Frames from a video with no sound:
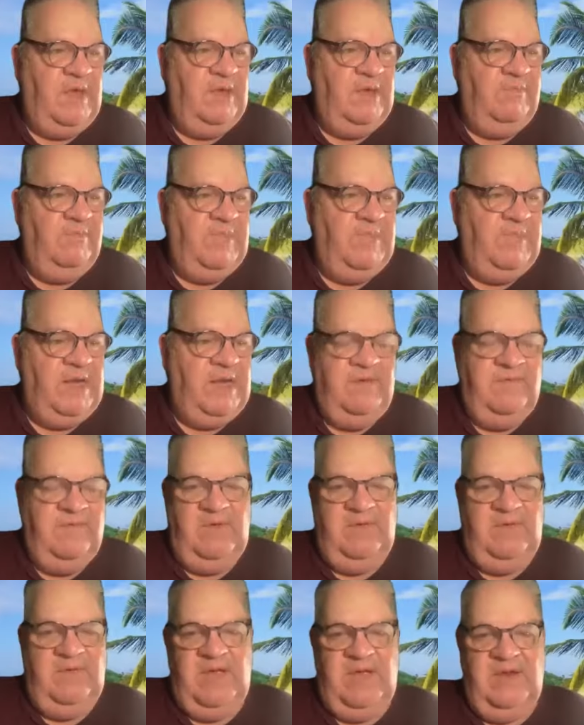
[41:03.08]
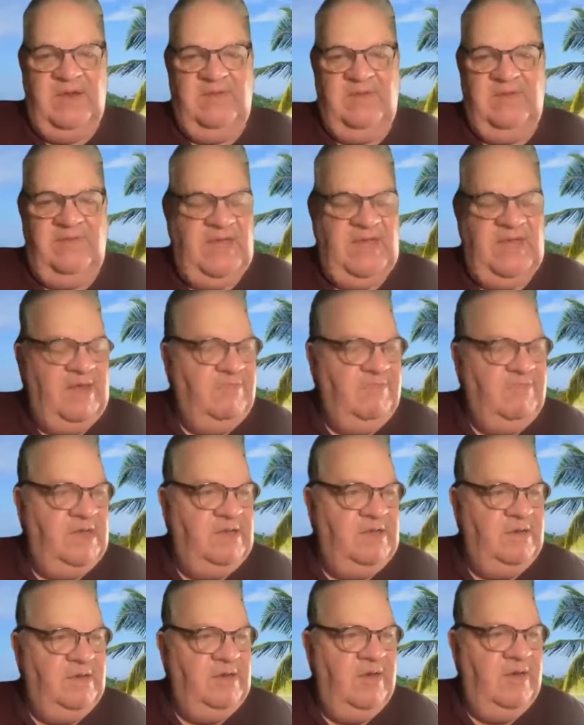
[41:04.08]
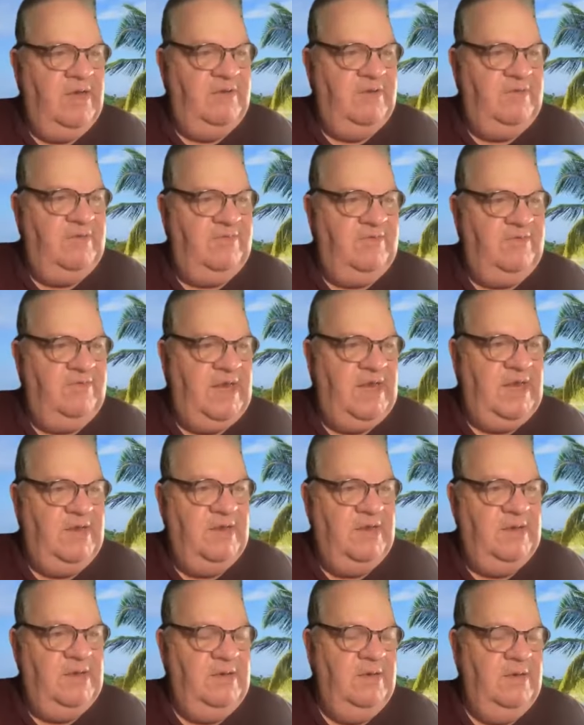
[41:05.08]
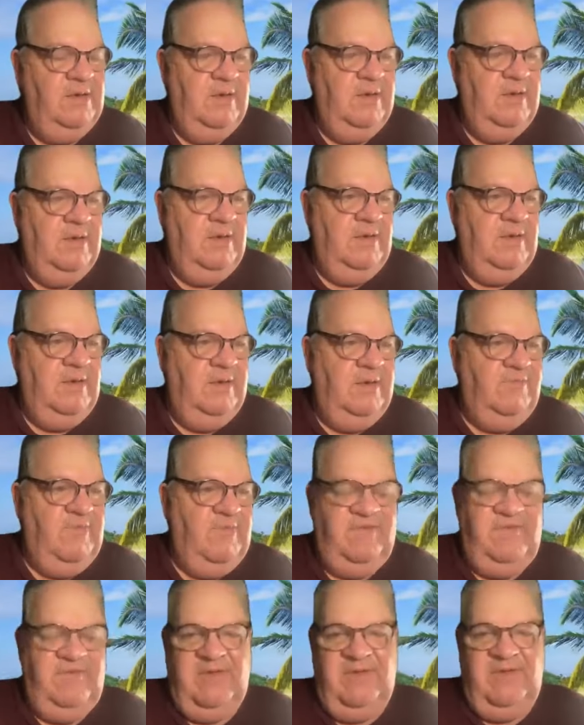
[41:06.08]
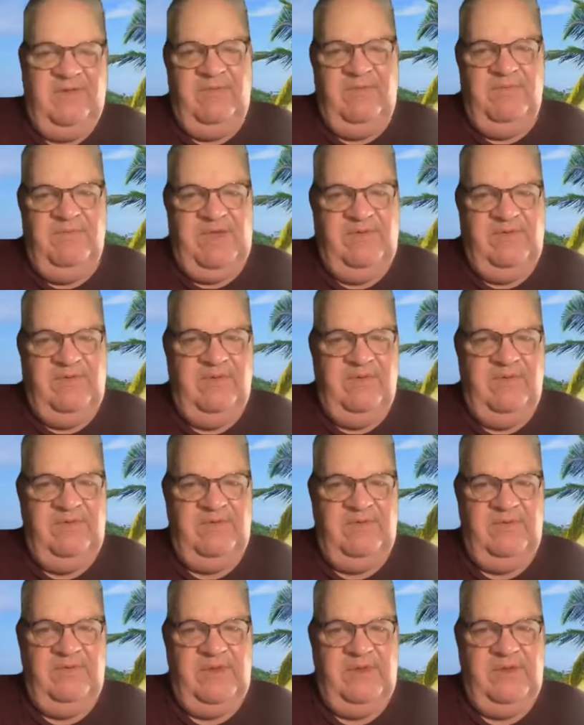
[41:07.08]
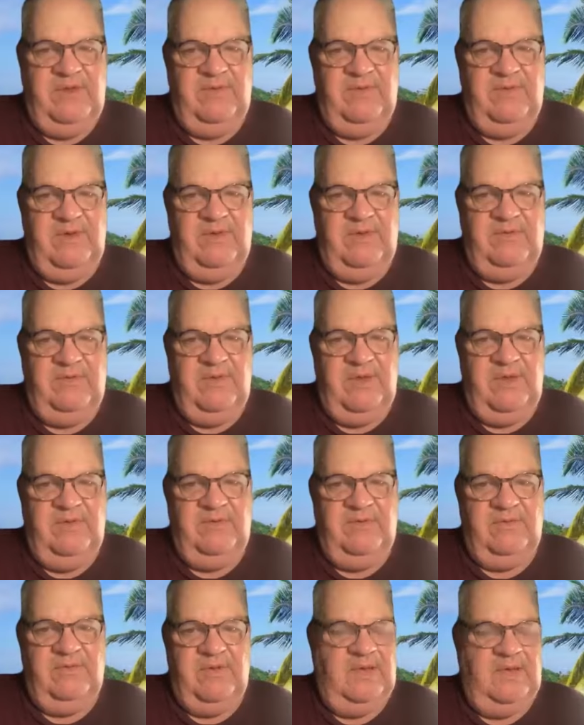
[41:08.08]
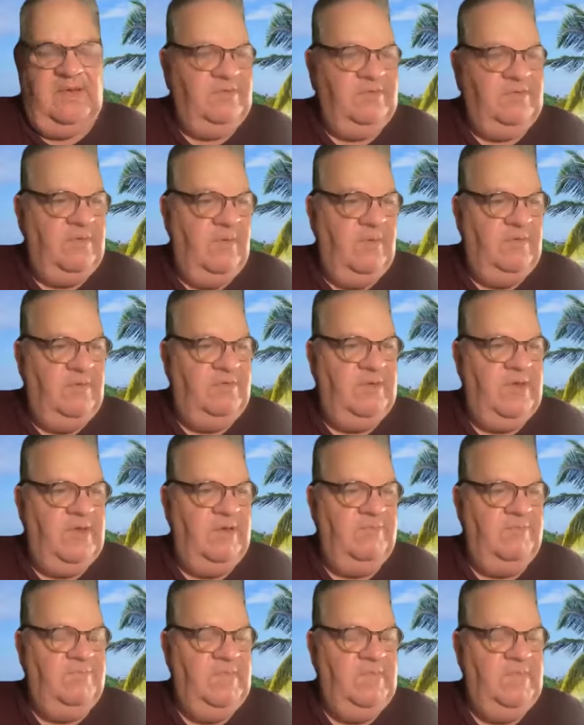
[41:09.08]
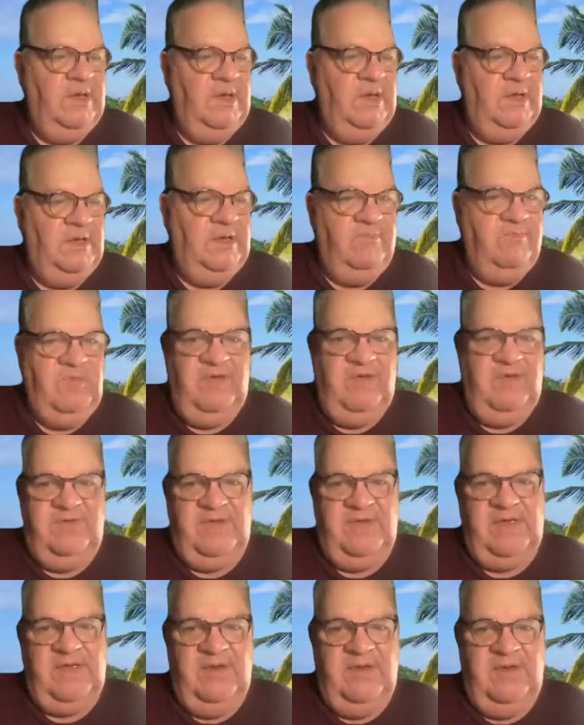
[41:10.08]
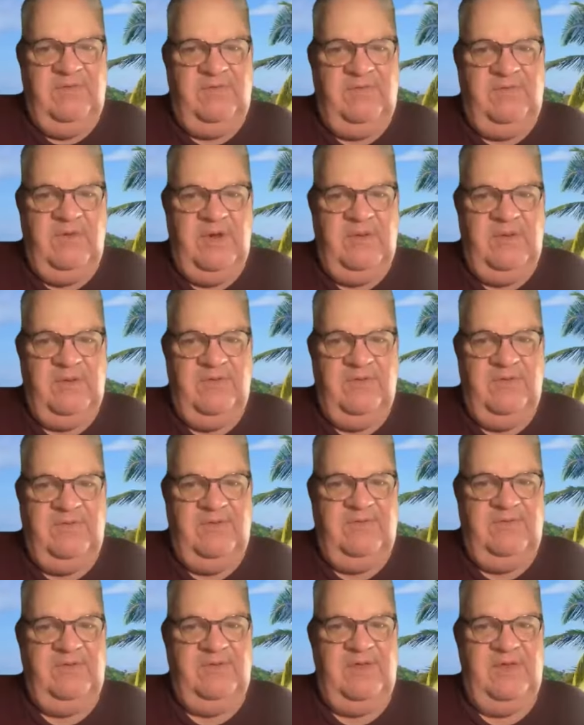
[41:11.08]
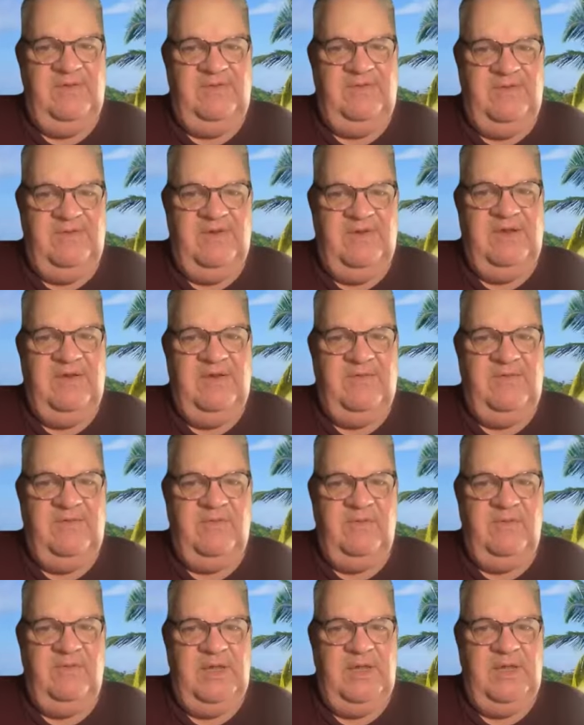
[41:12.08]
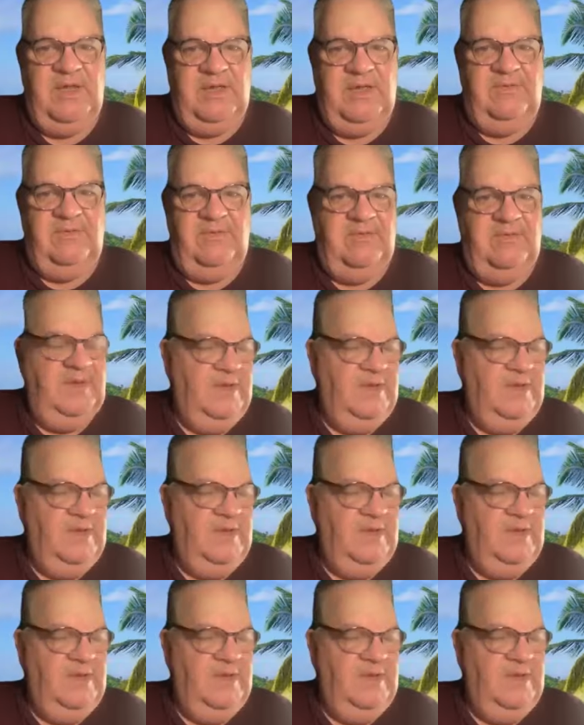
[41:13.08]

many of you understand, but you got to understand that music is a business. It's called the music industry because it's an industry. It's